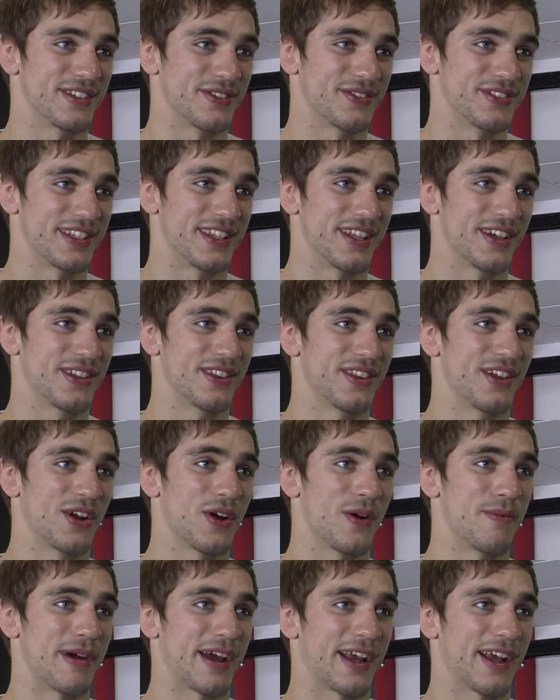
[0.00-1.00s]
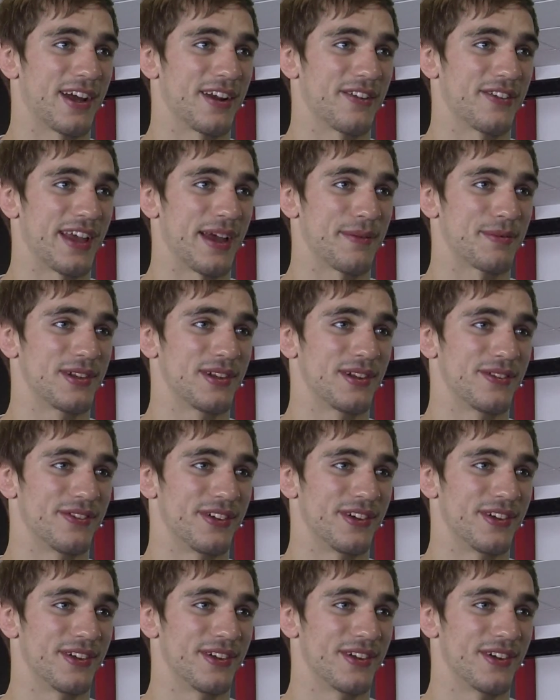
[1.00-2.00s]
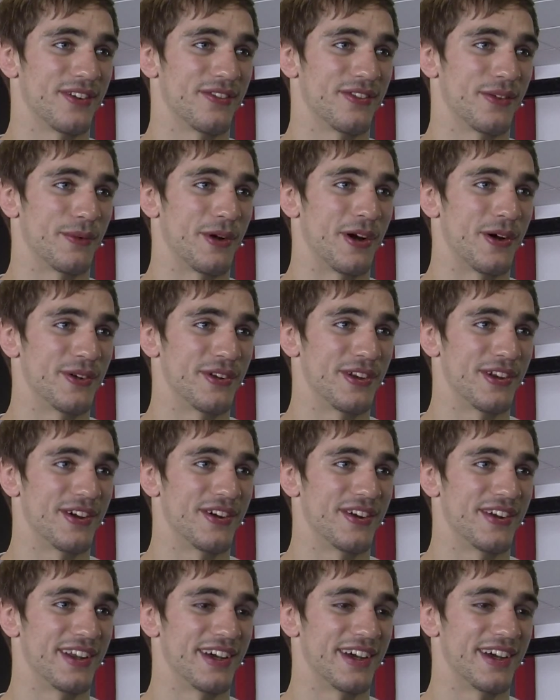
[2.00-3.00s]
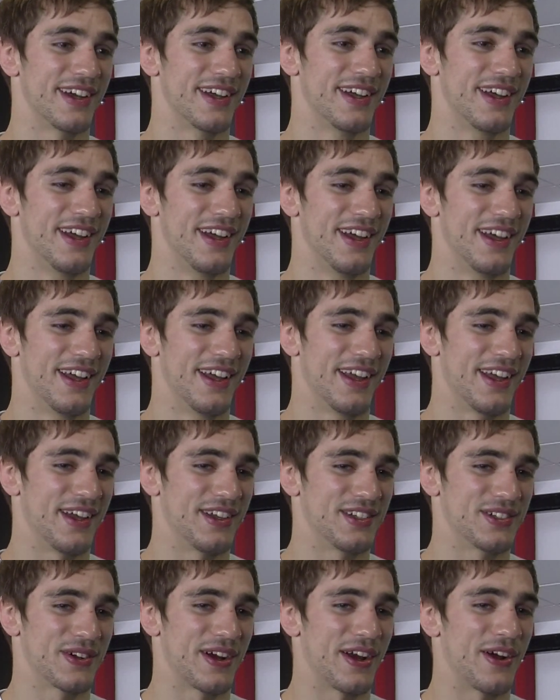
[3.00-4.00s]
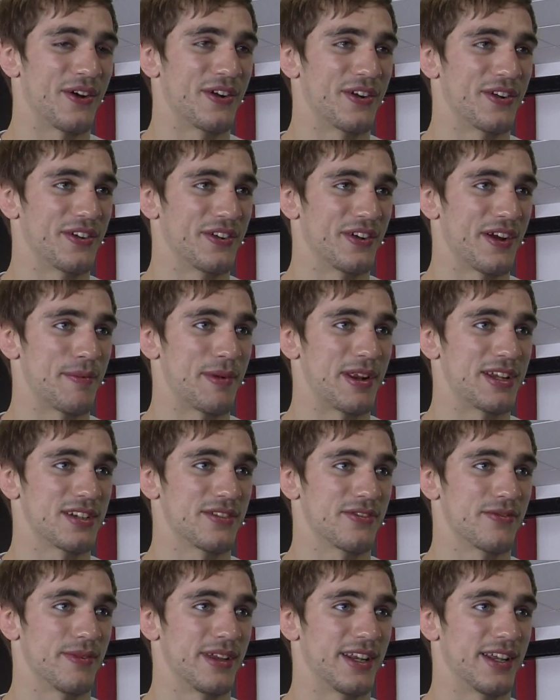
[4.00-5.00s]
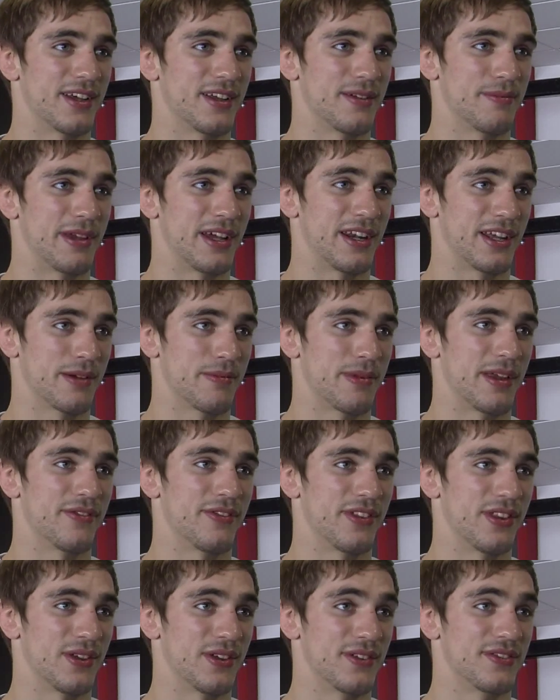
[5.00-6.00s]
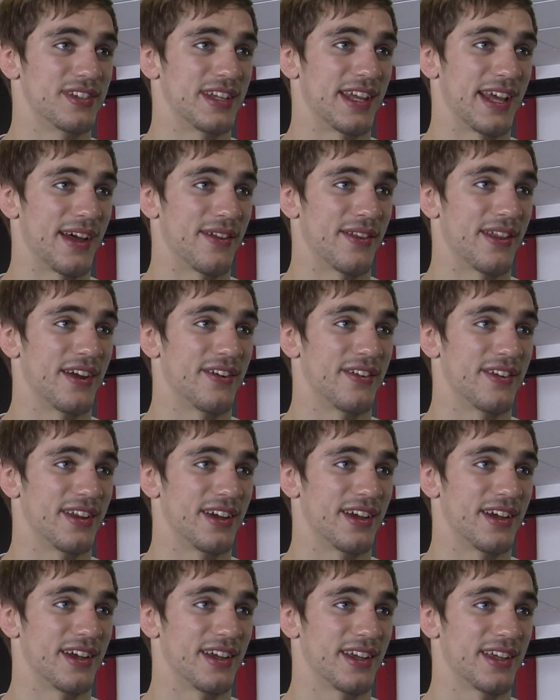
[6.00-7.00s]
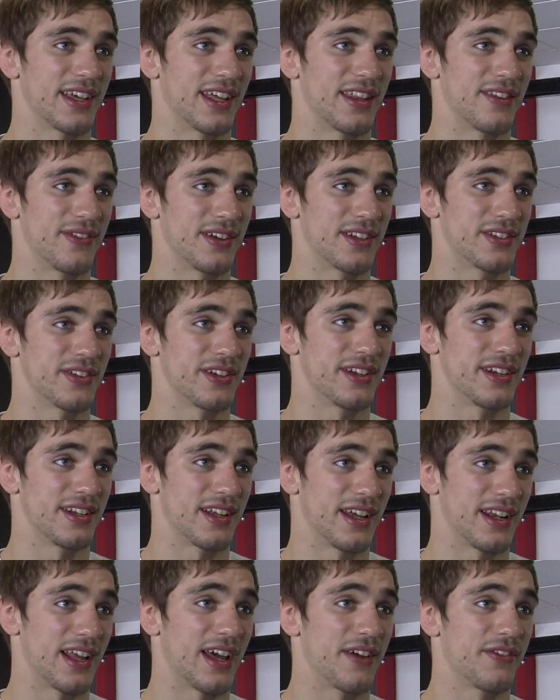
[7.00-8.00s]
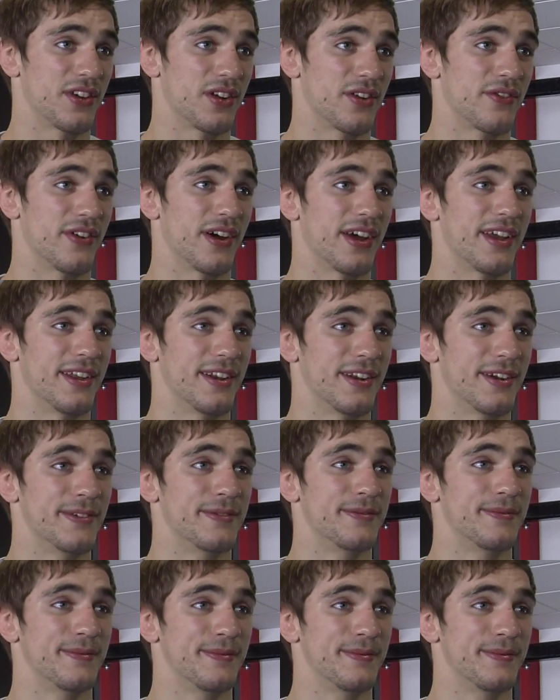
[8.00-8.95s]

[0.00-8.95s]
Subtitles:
is obviously the combat kind of capital of the world, you know, and it's a great honour and a great pleasure for me to be able to compete for the UFC out there and get the victory and have a good fight, you know.